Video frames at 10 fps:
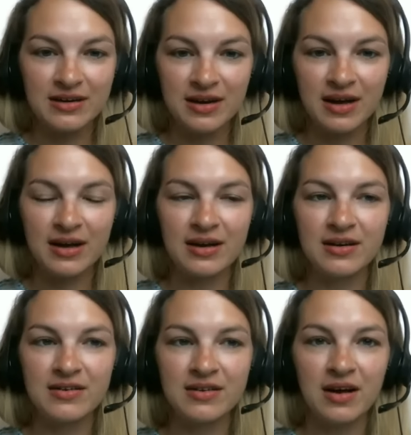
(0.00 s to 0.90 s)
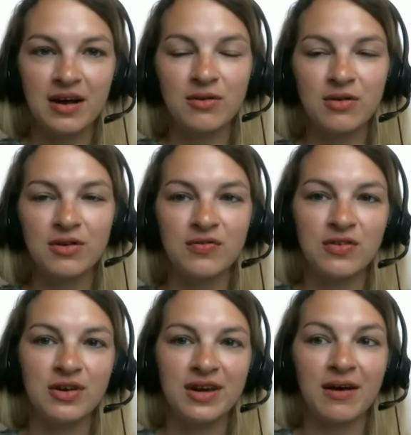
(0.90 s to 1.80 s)
and I really feel
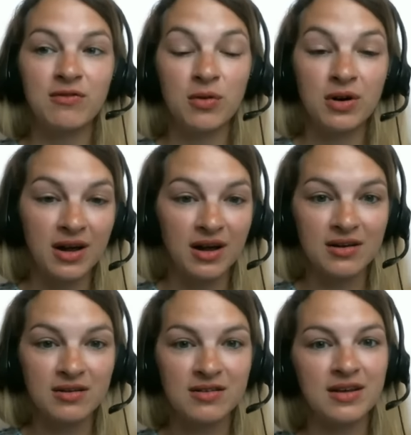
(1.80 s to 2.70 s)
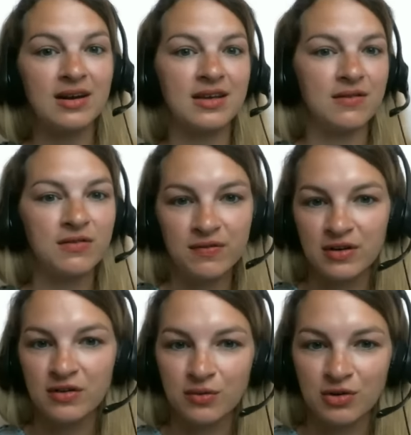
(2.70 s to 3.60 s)
like everyone has that gift of
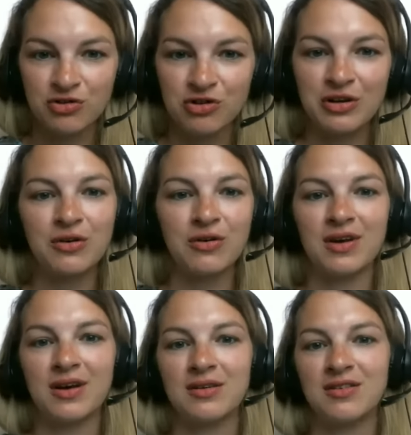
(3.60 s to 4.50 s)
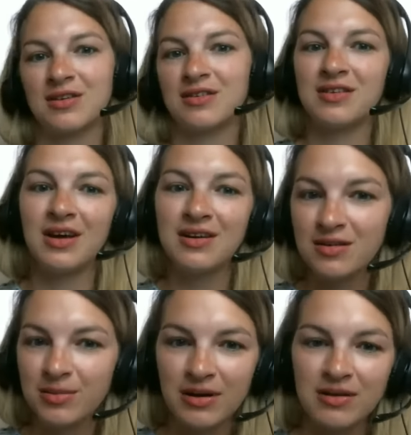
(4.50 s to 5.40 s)
intuition or that sixth sense
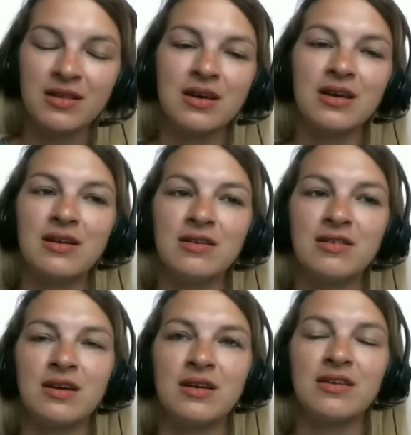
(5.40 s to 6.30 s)
about things, and